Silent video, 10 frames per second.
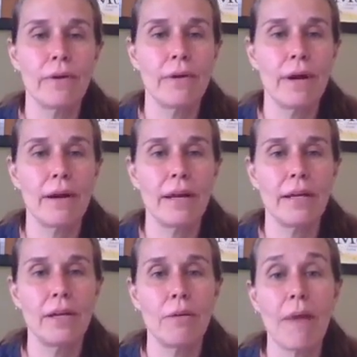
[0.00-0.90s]

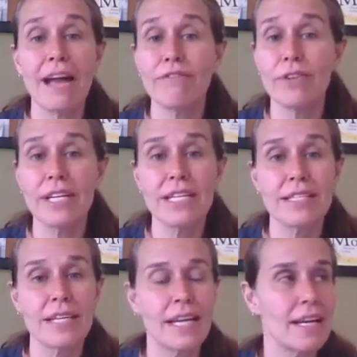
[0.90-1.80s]

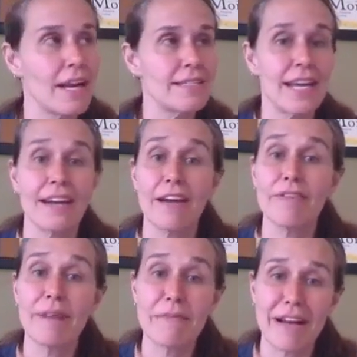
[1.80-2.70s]
Mindfulness, I cannot say enough
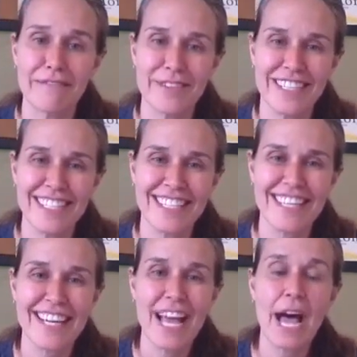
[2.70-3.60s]
about mindfulness.
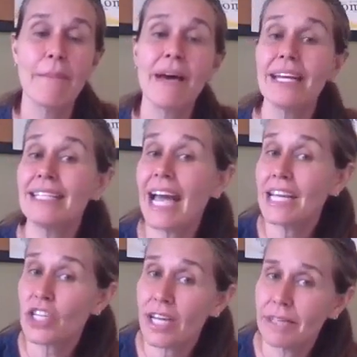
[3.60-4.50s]

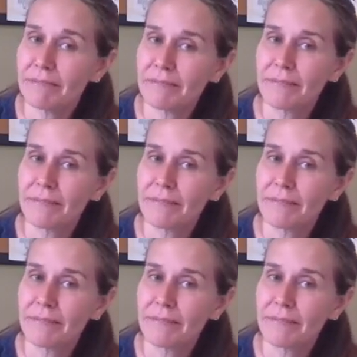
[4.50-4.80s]
Meditation.